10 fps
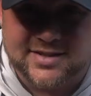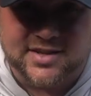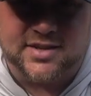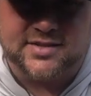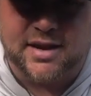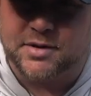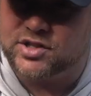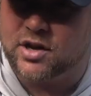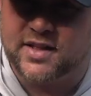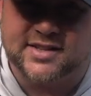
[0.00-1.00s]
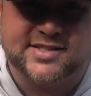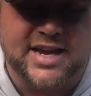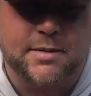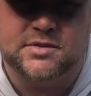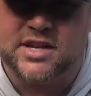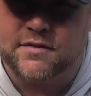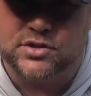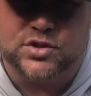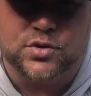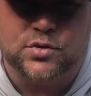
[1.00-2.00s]
is still the same. I still have that same
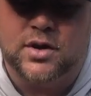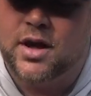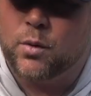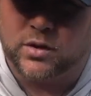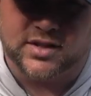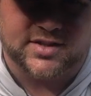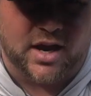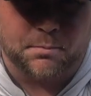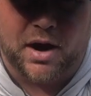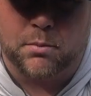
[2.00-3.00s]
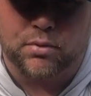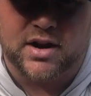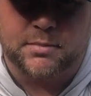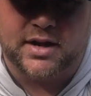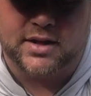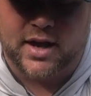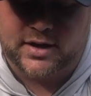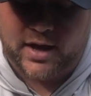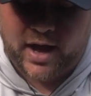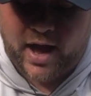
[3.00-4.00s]
7.2 with the 10 pound braid main
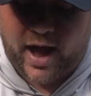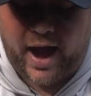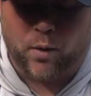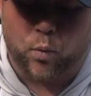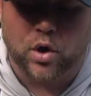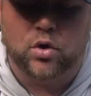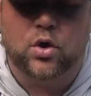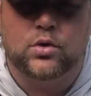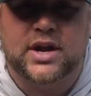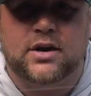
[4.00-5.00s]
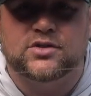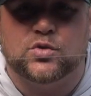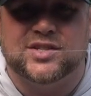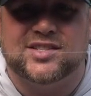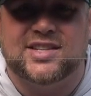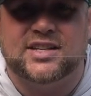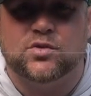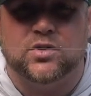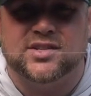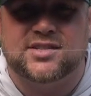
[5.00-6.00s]
line. I will go down to a 6
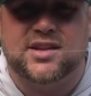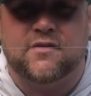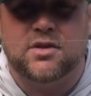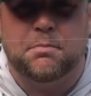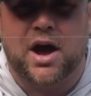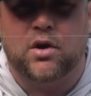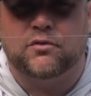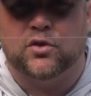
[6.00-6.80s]
or 7 pound